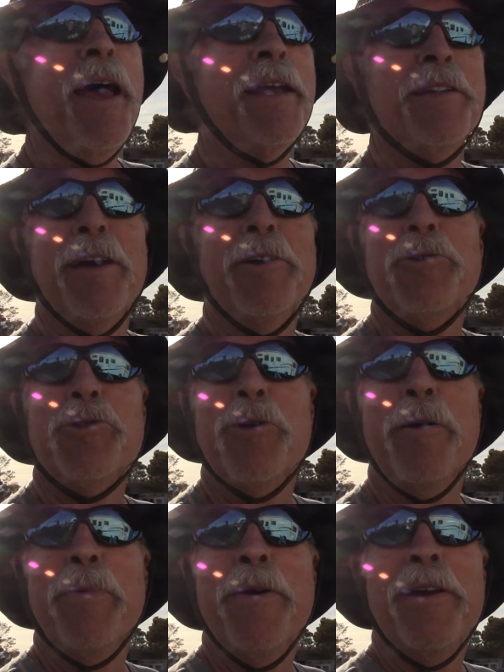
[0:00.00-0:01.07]
liked Donald
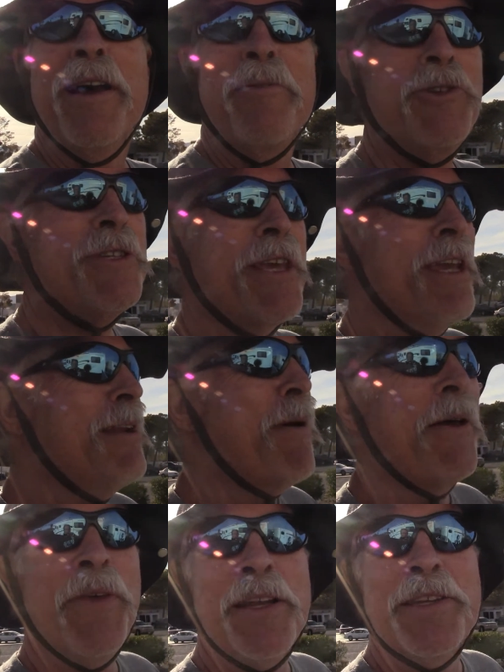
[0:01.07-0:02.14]
Trump. I was just thinking
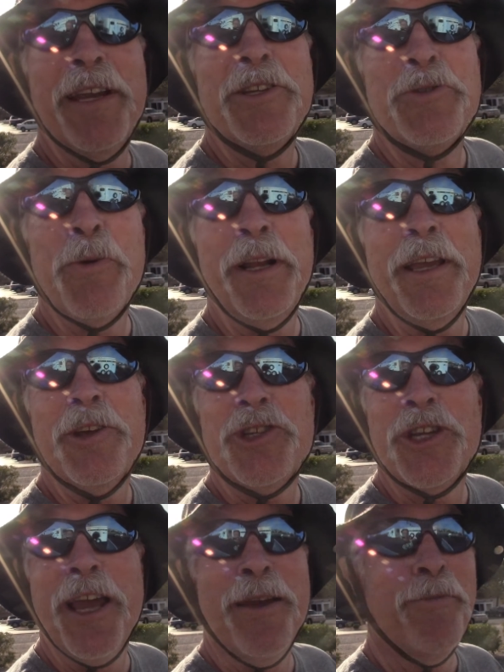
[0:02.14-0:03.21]
about that today. It's really a
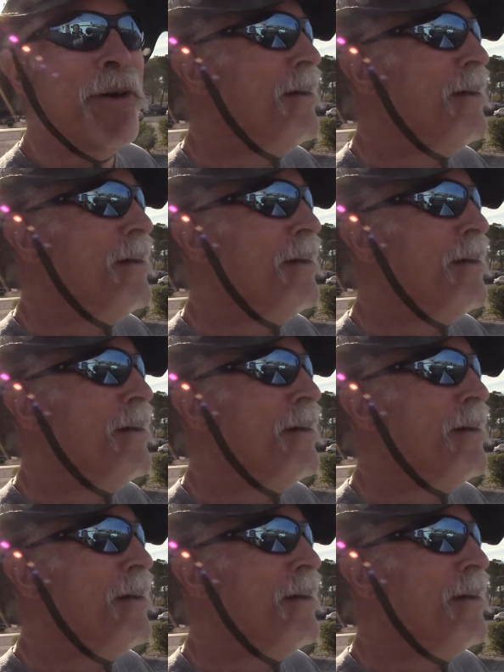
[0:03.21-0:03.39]
shame.